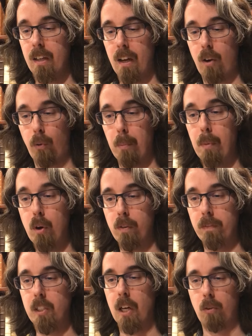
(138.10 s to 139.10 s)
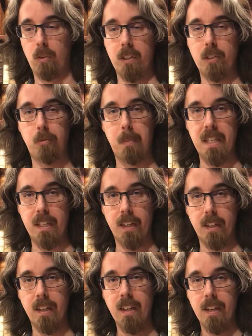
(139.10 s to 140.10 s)
removed, generally
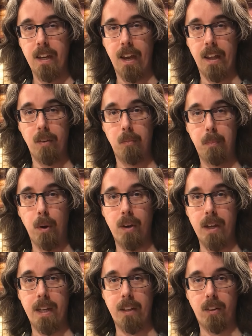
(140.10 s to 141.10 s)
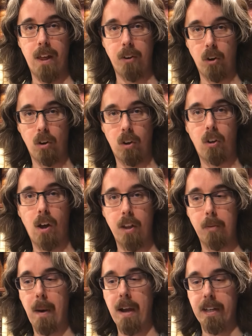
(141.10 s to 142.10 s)
speaking, and put a leather or
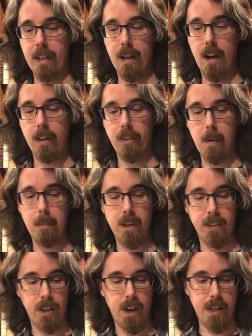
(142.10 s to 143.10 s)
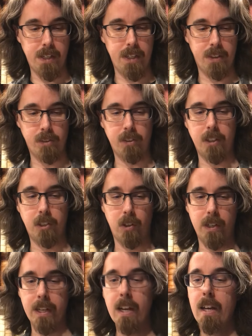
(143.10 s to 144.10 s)
cloth binding on them in the 19th
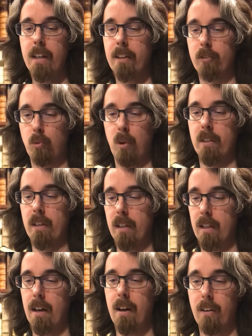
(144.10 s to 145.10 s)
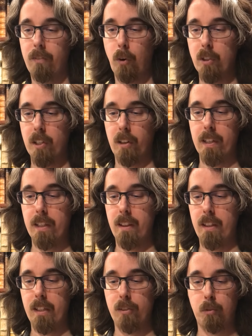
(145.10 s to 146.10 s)
century. This one, unfortunately,
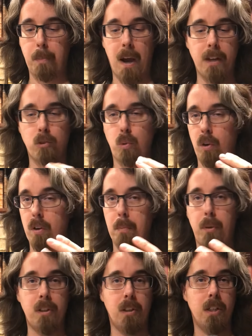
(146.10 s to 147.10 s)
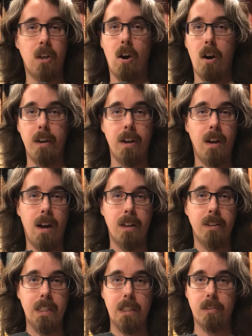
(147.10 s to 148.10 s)
the spines were completely gone on
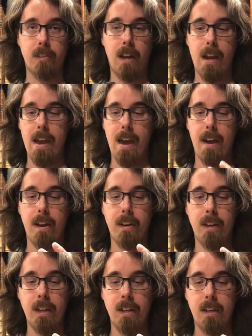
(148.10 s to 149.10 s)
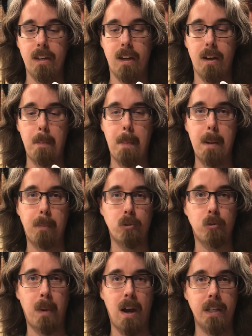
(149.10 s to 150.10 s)
these, and I had paper
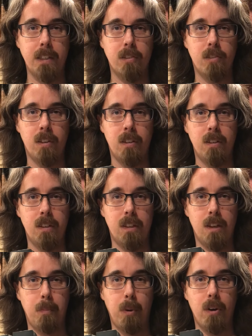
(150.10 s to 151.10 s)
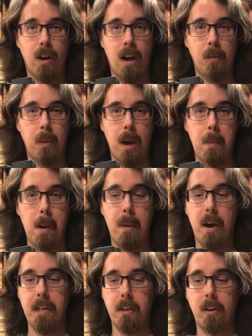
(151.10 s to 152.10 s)
spines put on by my
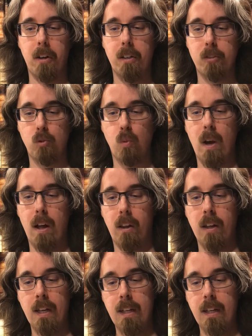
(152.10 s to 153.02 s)
binder as well.